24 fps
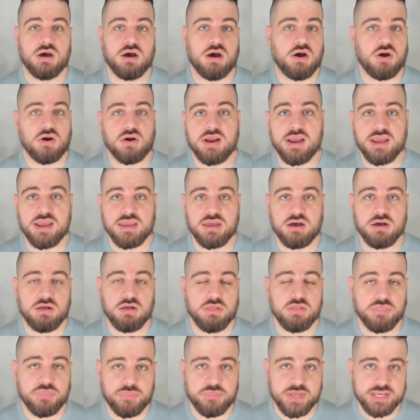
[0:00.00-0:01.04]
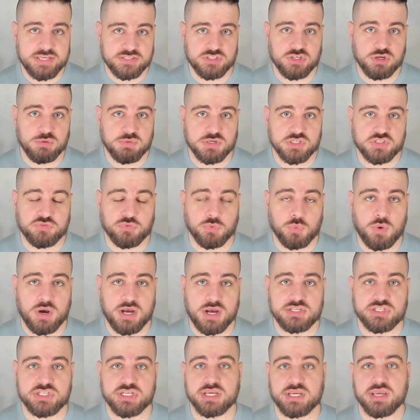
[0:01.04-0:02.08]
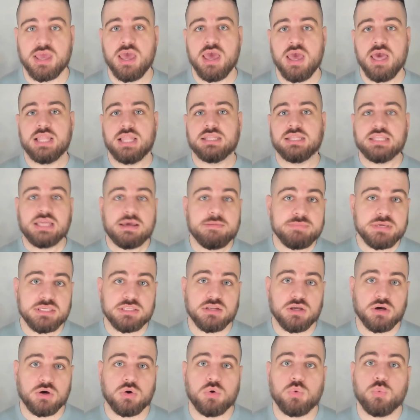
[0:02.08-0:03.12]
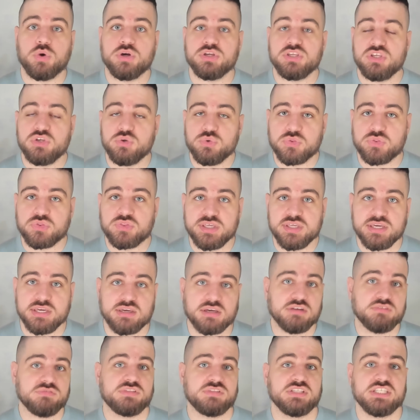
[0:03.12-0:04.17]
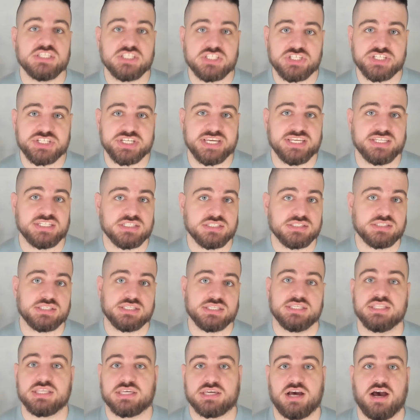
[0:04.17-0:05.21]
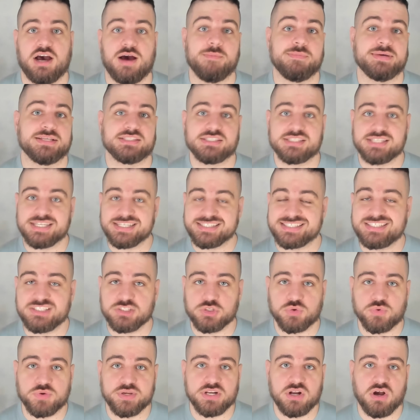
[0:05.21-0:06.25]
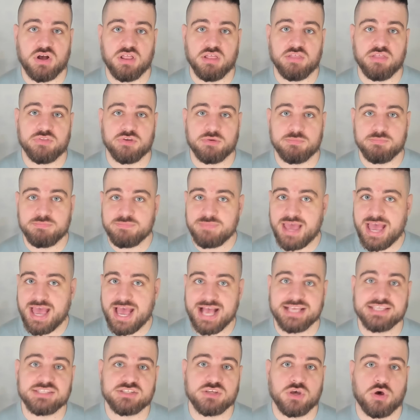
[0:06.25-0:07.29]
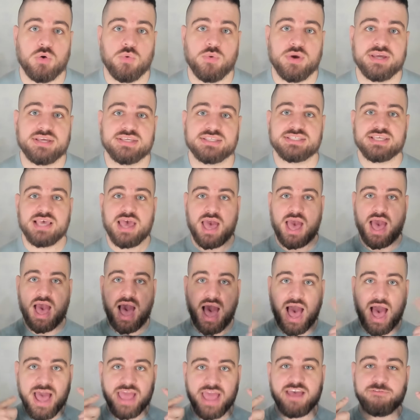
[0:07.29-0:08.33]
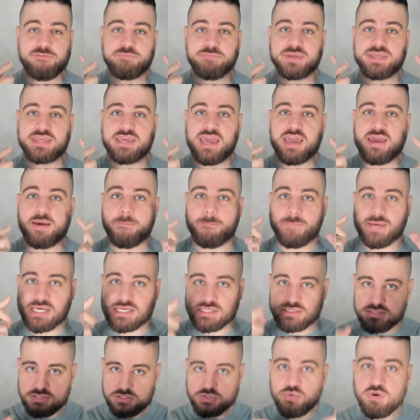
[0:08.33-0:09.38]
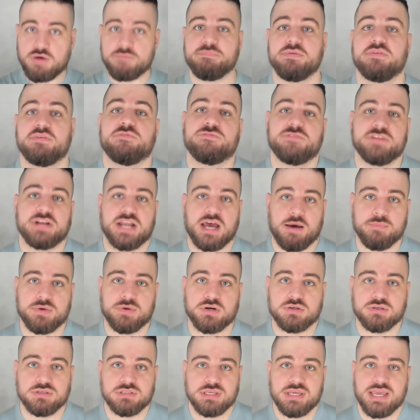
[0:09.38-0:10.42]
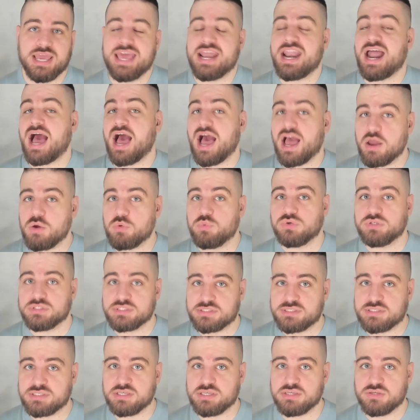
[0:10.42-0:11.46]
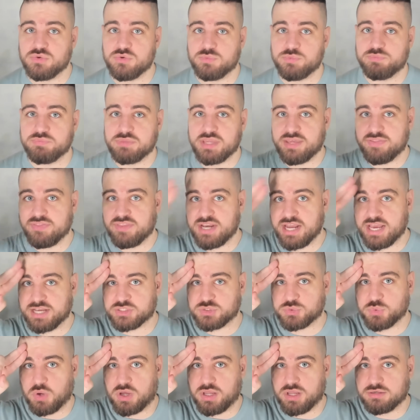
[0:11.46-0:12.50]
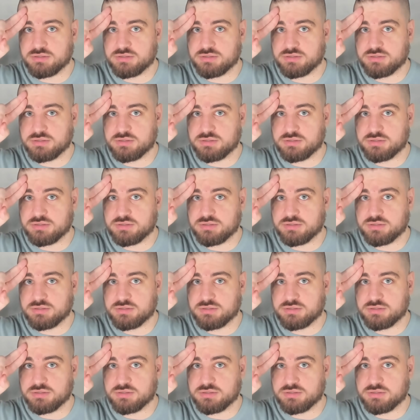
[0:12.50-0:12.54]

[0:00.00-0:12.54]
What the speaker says: All right, y'all. Thanks so much for watching. Let me know what you think of these changes in the comments. I still read all of them. As always, I have been KMBest. You have been phenomenal, and I will see you in the next one.